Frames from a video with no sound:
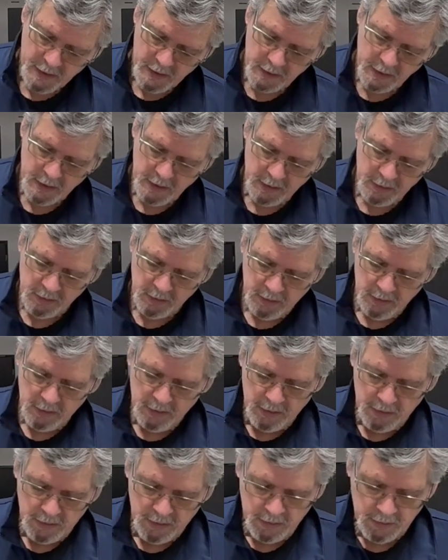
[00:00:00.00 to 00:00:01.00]
again,
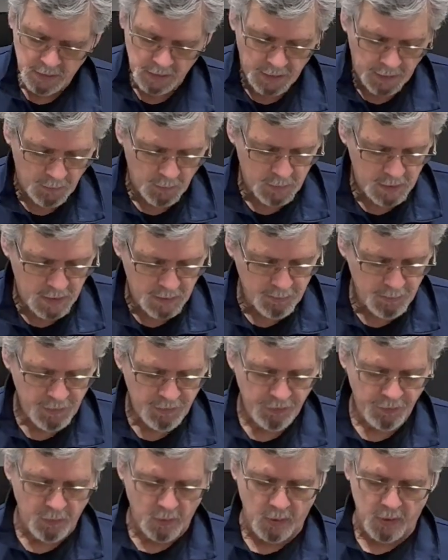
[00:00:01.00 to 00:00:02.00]
like we did
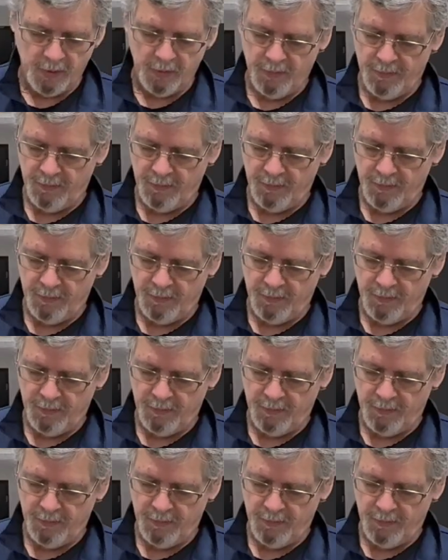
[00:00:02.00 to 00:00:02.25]
before.